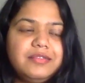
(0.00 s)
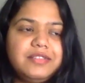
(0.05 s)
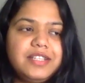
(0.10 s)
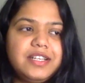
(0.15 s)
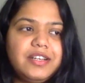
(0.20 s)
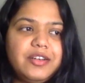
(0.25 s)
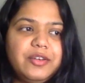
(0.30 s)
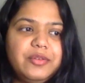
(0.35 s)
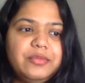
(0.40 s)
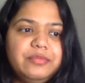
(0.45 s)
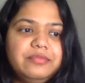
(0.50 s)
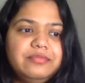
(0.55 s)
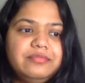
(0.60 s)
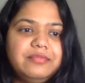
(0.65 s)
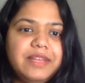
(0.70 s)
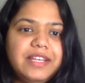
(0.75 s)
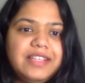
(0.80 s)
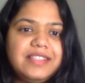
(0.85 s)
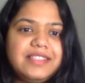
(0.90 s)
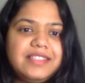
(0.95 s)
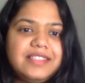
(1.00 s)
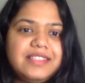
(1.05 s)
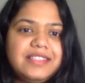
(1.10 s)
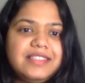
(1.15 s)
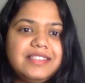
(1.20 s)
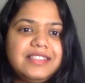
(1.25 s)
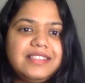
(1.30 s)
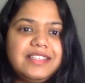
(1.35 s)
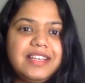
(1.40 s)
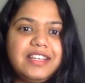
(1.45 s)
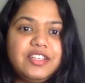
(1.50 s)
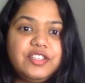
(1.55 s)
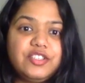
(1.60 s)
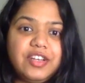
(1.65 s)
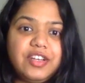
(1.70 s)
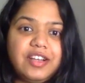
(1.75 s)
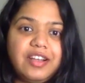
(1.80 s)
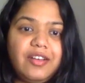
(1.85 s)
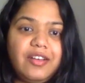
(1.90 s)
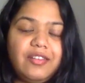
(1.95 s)
term basis, then
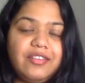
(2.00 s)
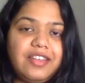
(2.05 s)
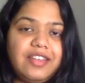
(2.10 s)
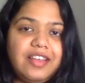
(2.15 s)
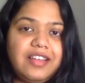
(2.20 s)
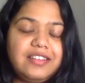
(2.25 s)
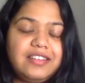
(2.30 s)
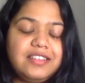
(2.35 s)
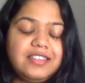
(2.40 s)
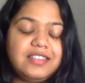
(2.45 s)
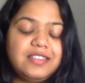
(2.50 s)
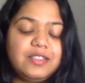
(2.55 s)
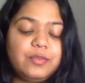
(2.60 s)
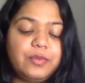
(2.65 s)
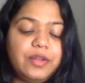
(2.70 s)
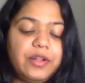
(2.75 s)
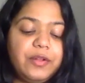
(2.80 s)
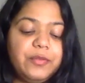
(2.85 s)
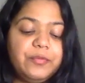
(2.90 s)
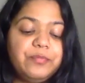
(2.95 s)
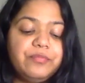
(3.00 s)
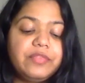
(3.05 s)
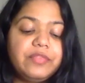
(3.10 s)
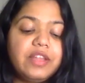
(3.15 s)
check out that as well.